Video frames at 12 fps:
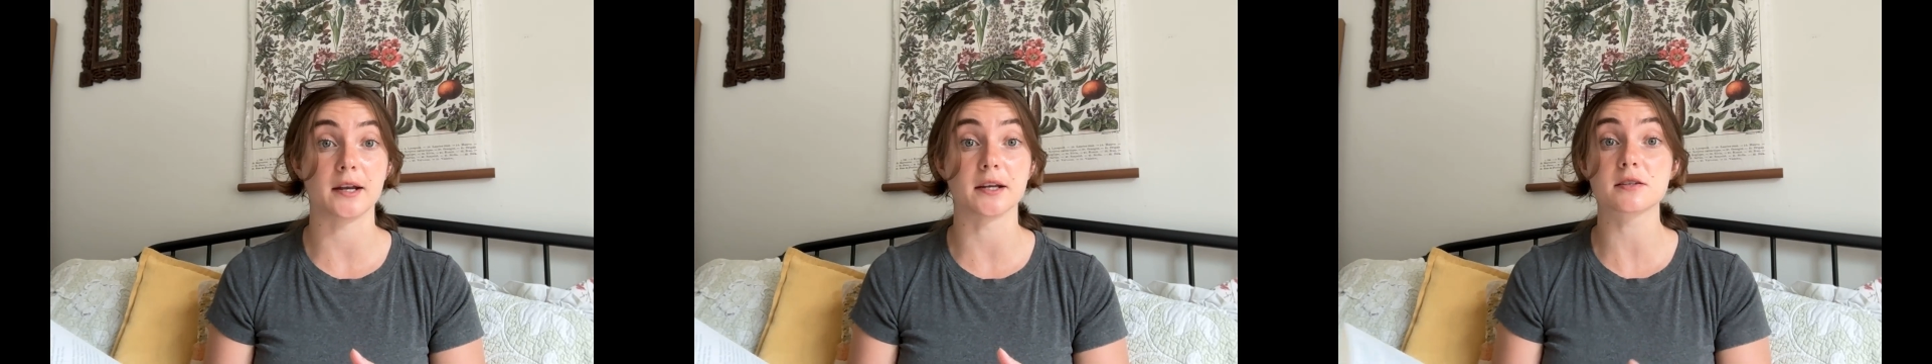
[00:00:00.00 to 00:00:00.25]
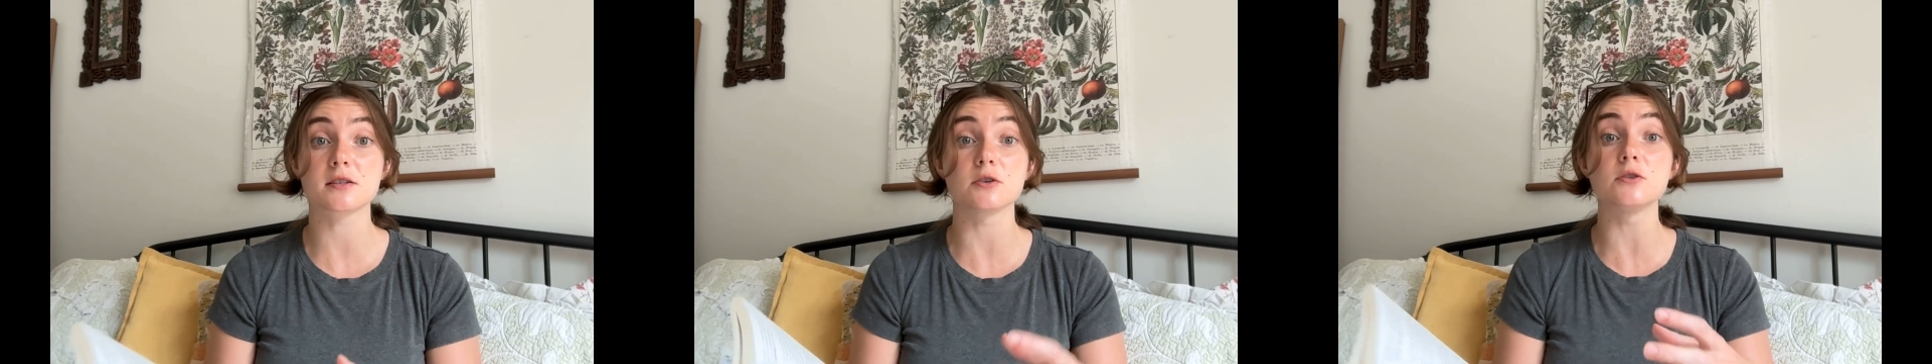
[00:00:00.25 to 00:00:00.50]

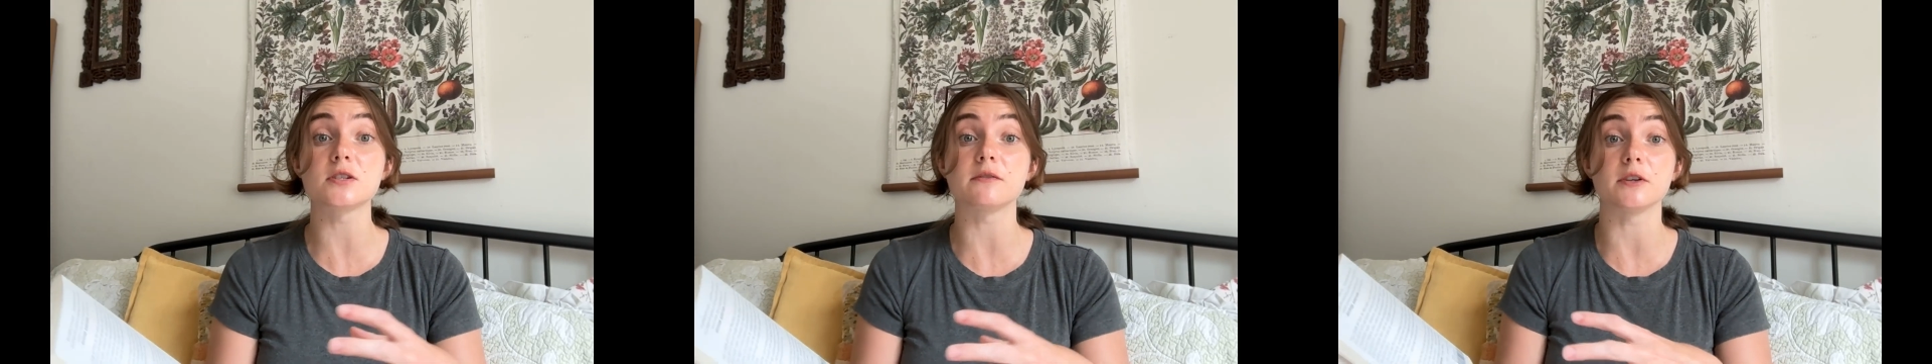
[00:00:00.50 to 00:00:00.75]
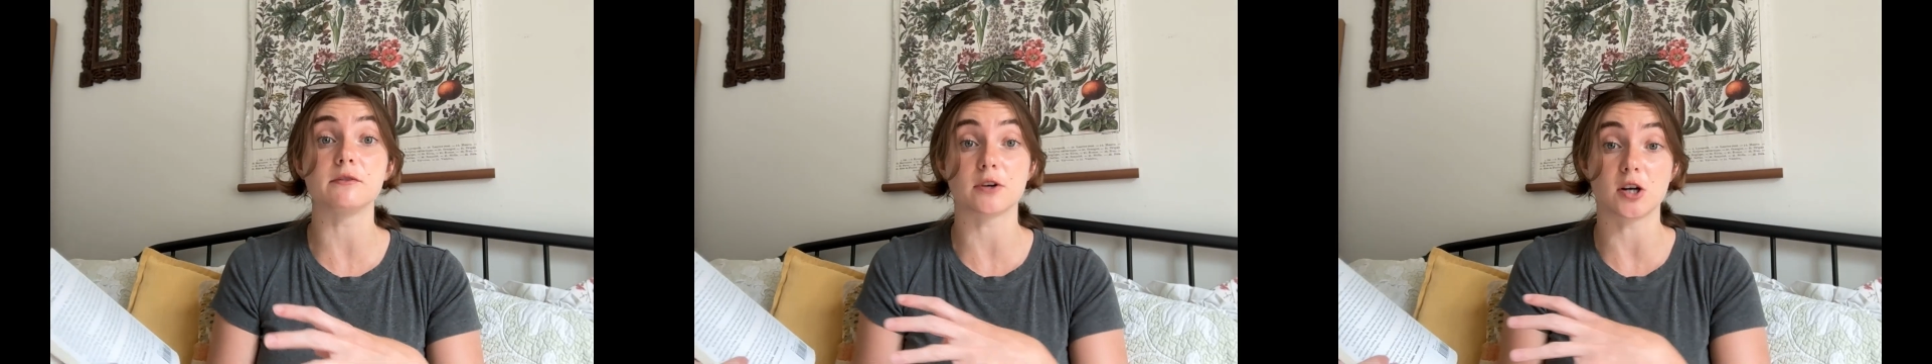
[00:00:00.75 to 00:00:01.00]

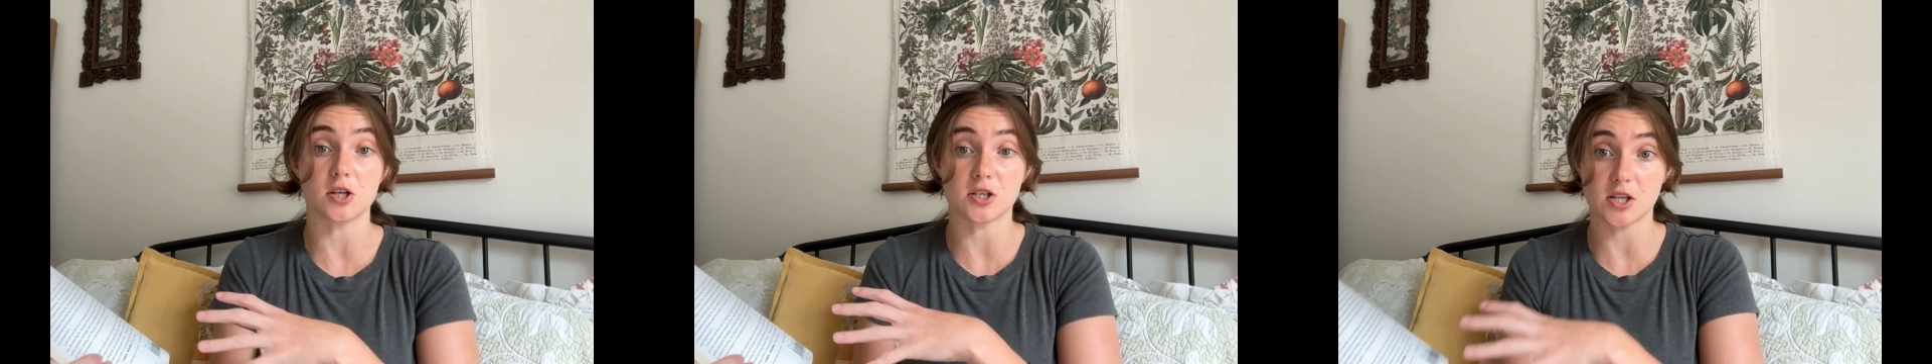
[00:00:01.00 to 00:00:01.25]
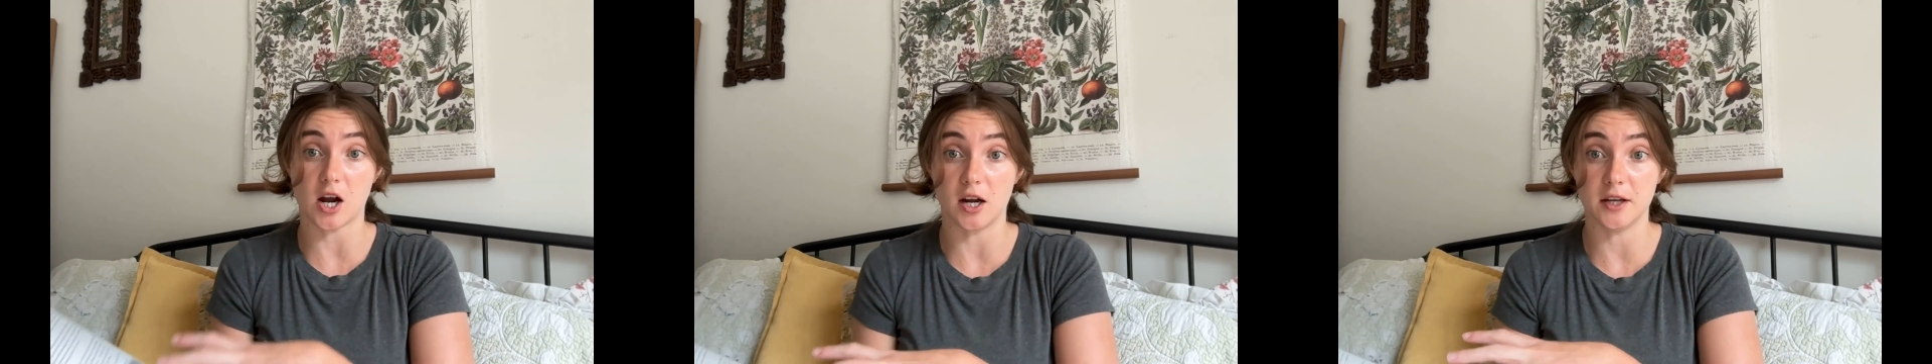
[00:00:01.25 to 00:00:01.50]
exclusively for her
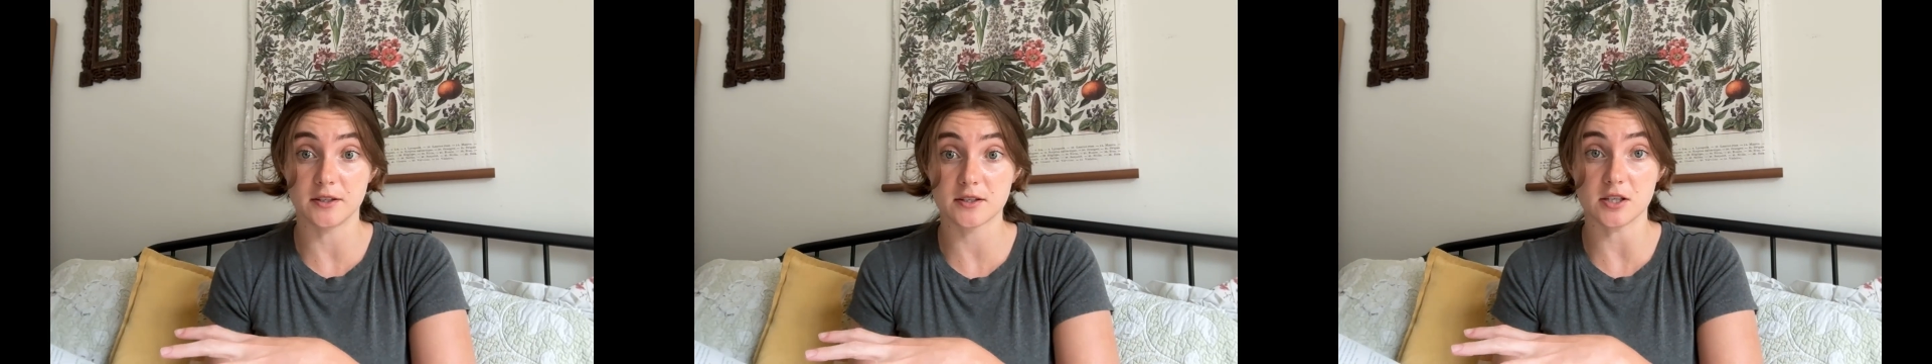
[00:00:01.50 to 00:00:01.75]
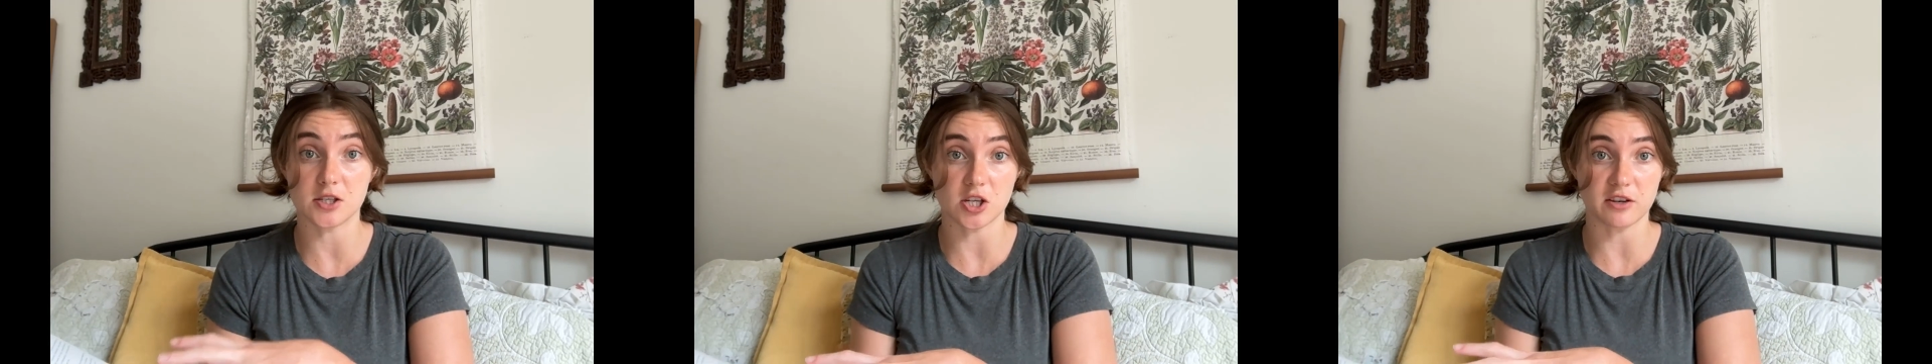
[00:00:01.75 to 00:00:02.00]
son's
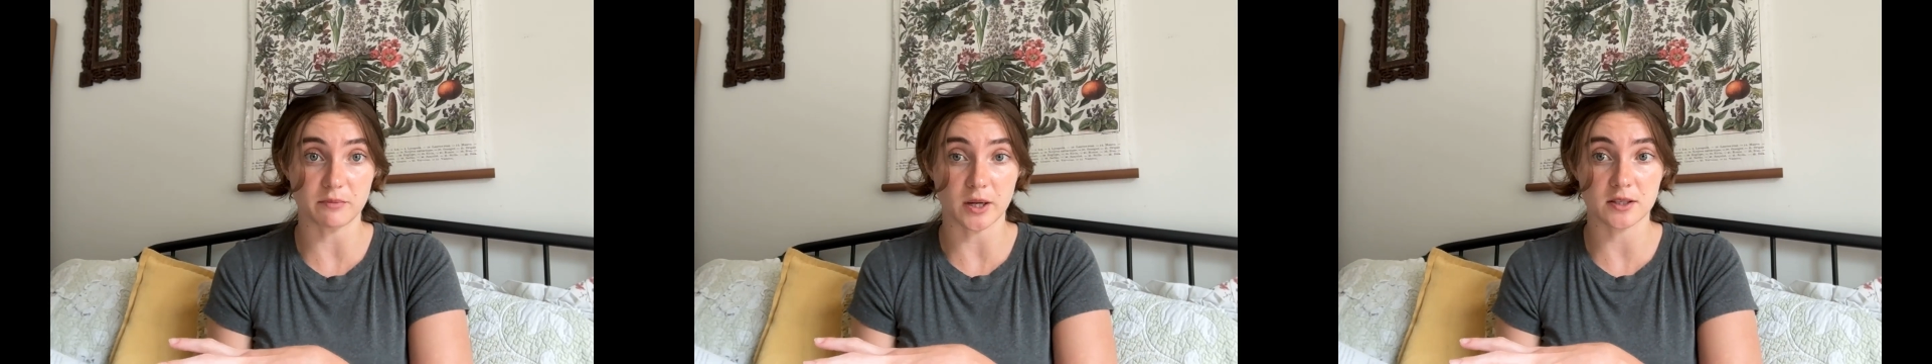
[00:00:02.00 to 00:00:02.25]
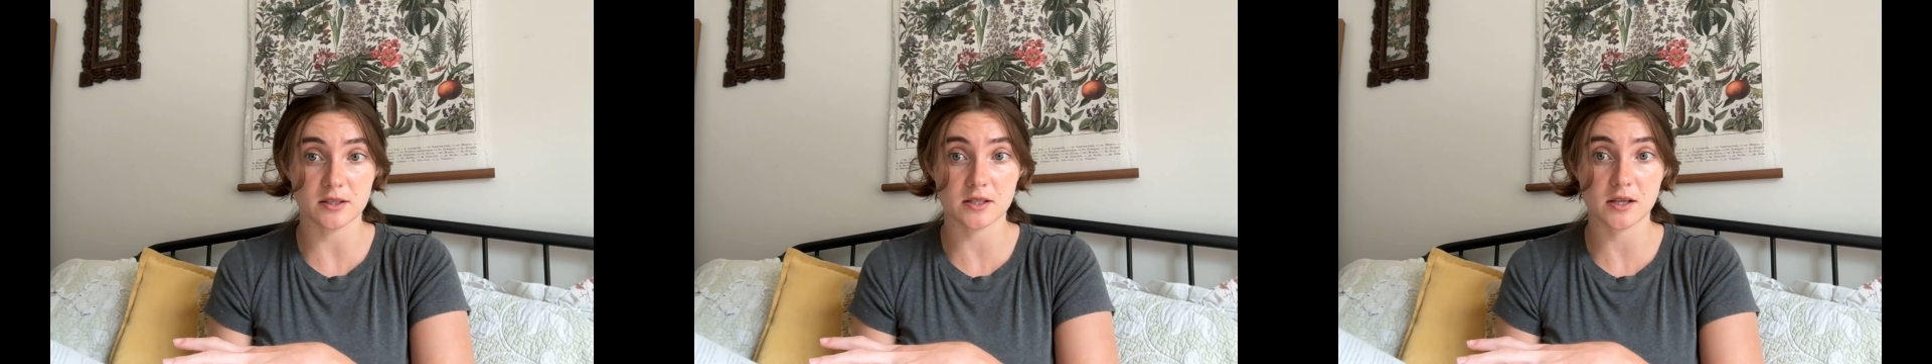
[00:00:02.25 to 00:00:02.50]

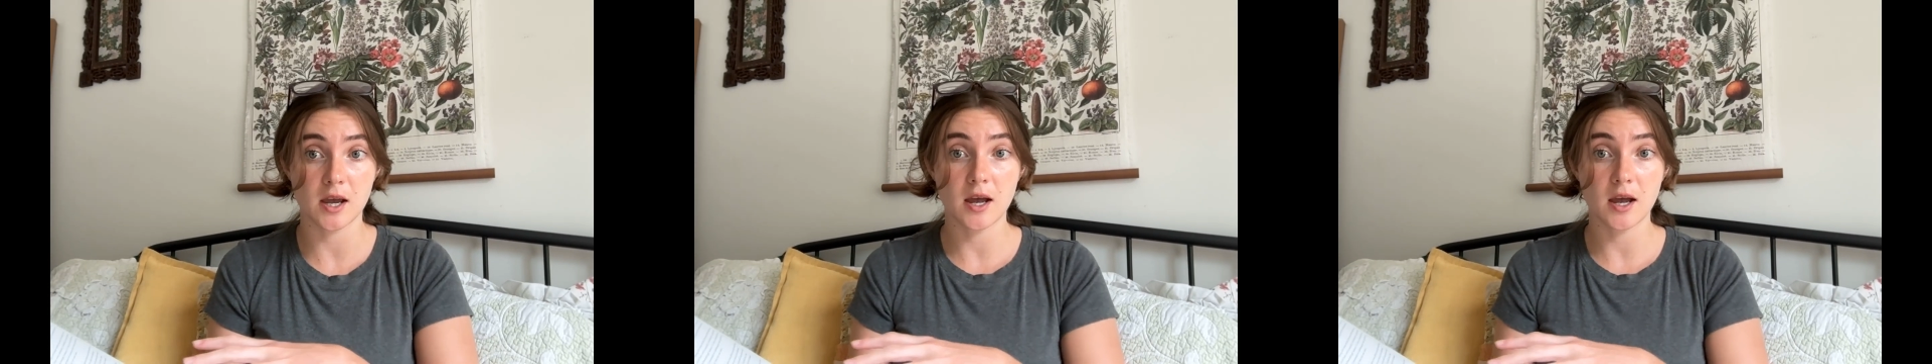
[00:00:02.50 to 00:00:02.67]
achievements.